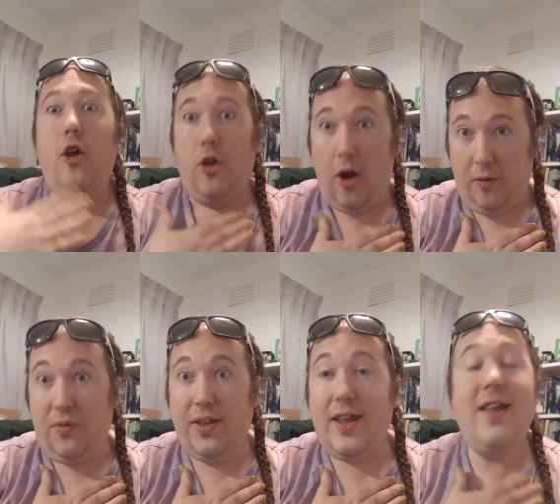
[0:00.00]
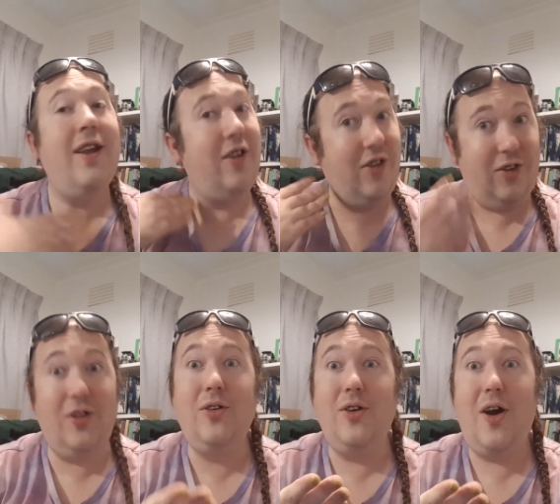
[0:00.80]
hopefully
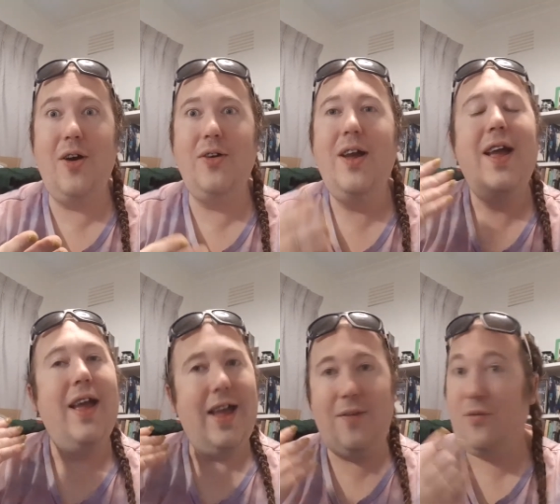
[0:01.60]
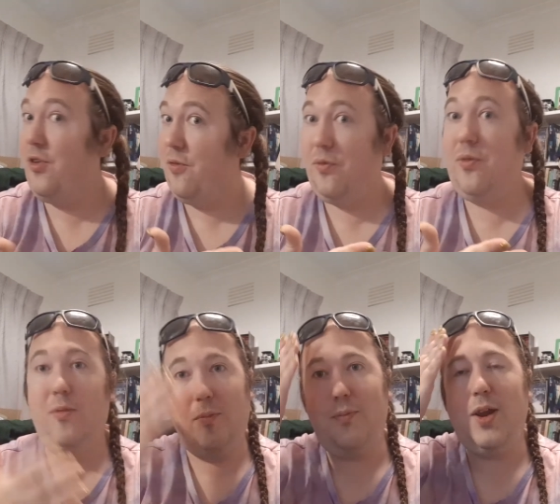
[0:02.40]
you know, if you've
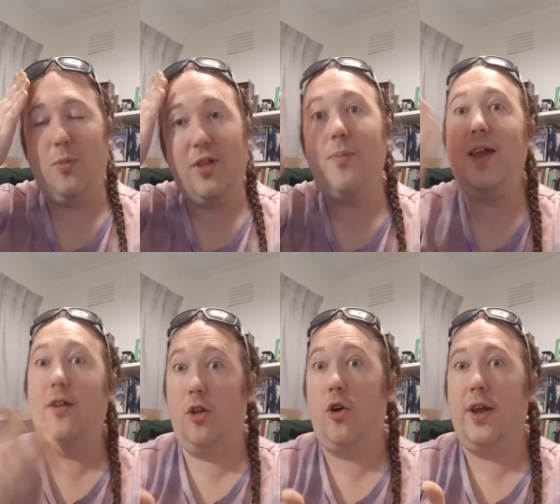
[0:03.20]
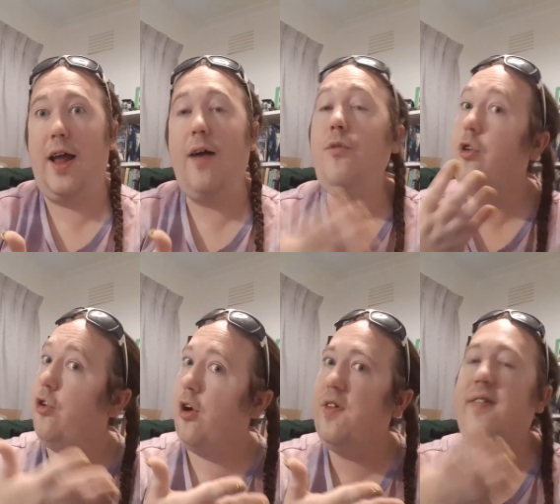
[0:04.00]
been with me long enough, you
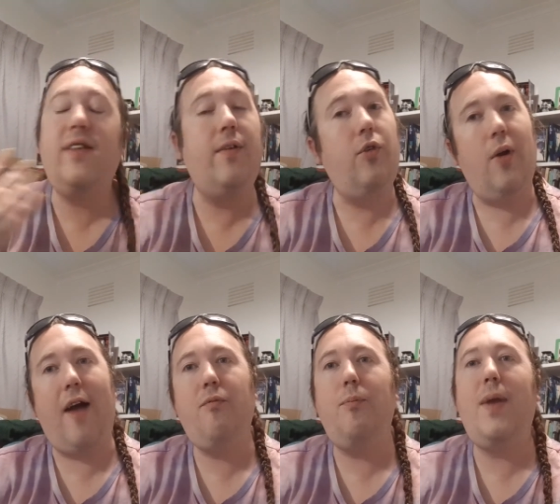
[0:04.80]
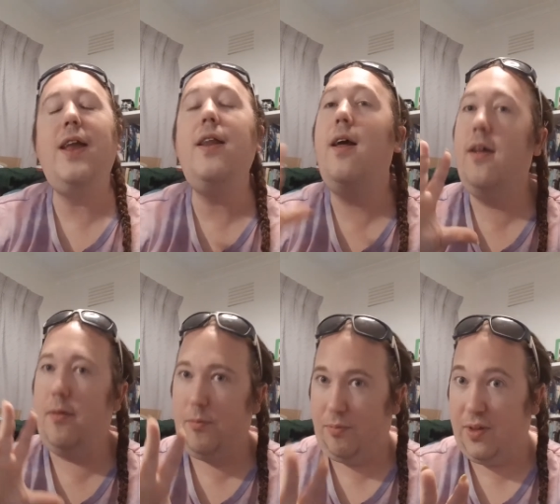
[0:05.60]
know this, and if you haven't been,
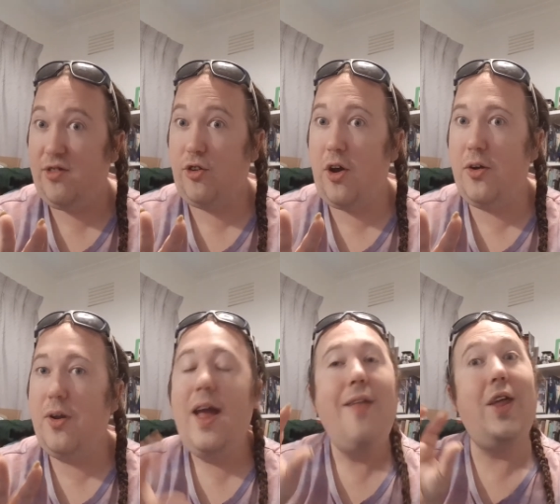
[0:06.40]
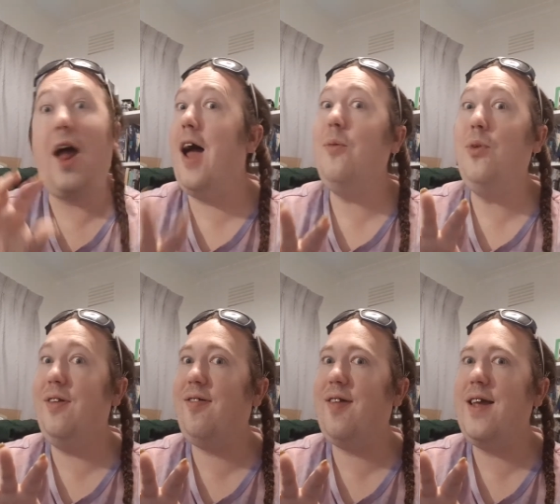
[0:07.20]
please know that I
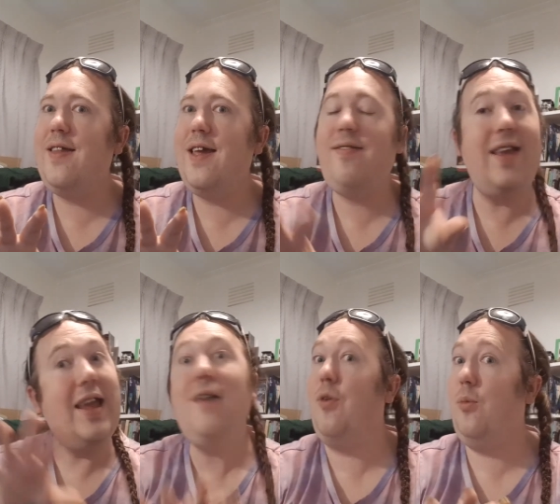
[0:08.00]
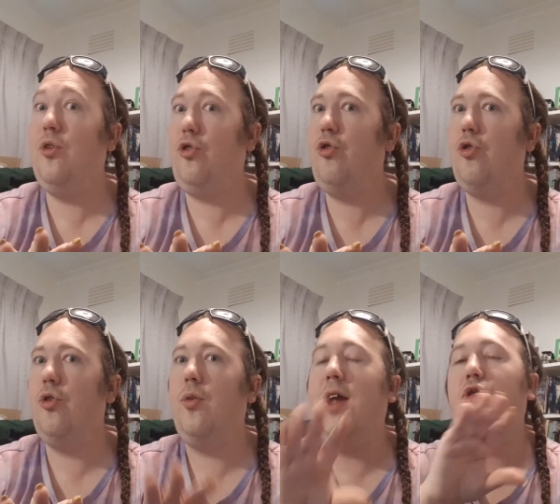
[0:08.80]
wouldn't say this if it wasn't
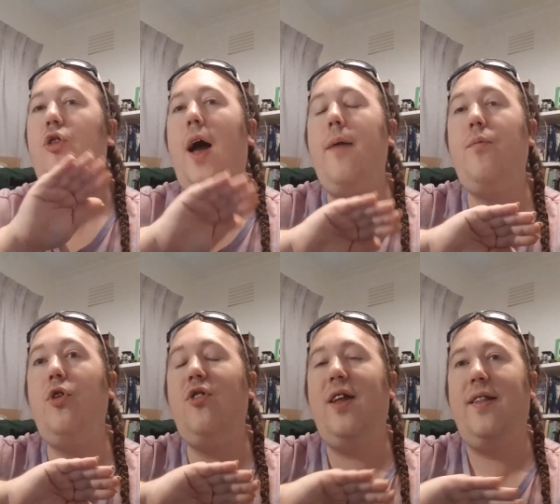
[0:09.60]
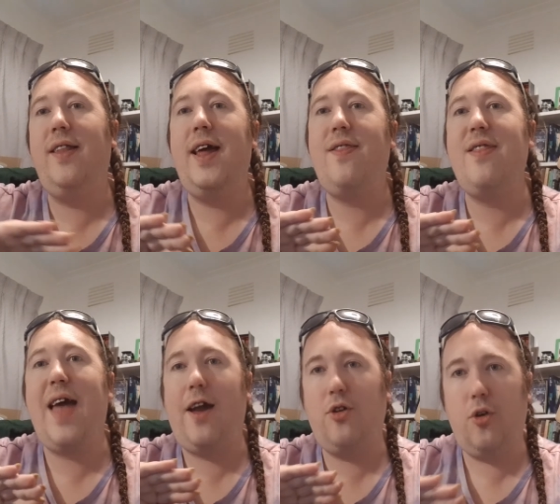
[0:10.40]
true. It's time for you to let
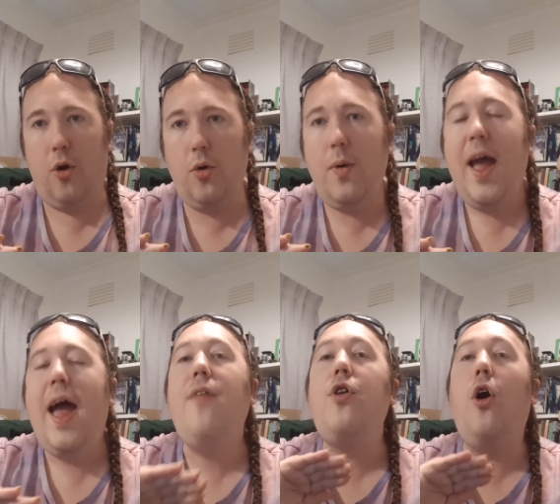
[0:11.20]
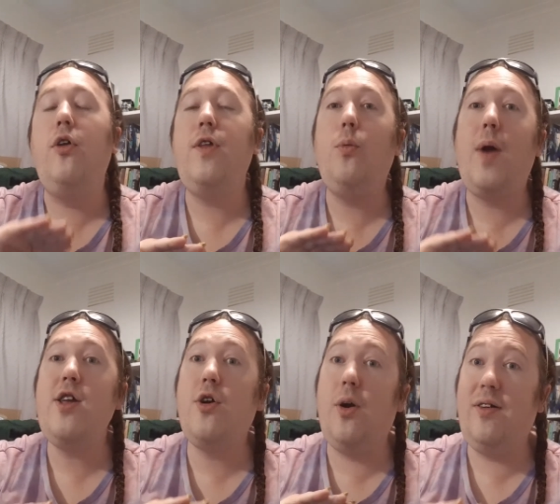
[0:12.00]
that go, and the only way
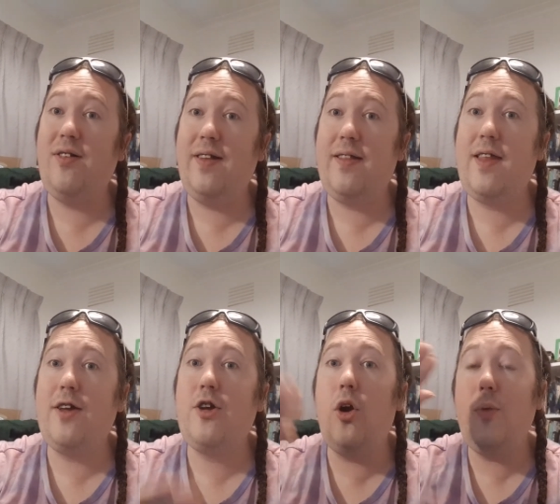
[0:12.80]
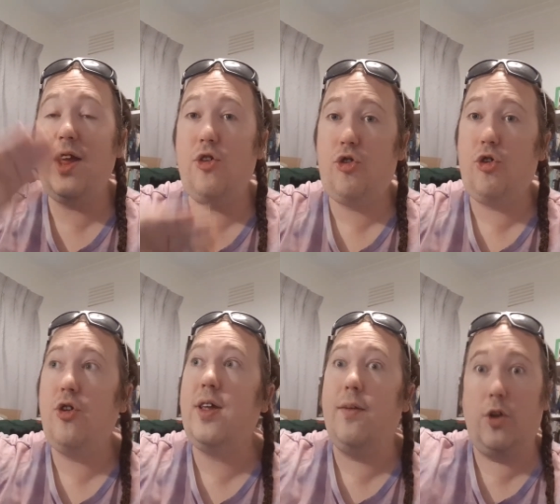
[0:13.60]
you're going to let that go is to
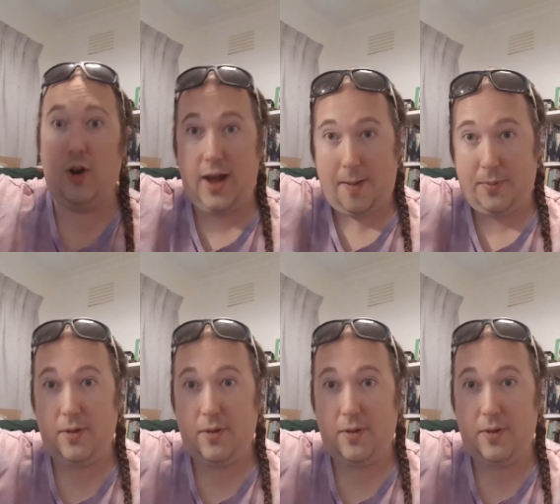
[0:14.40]
give it on up.